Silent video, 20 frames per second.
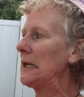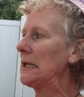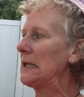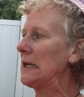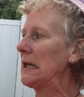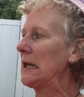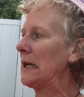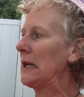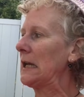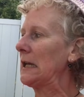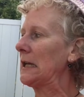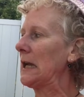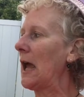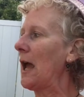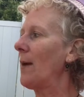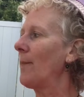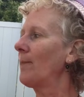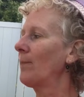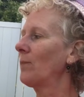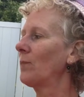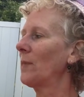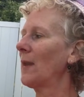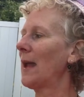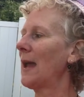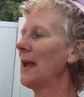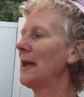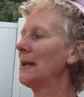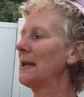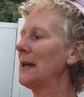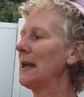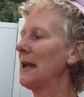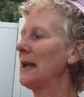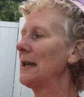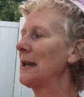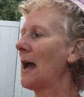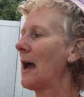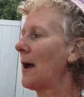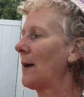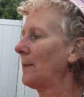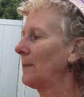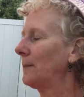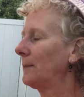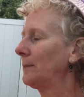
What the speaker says: Tina and Nina.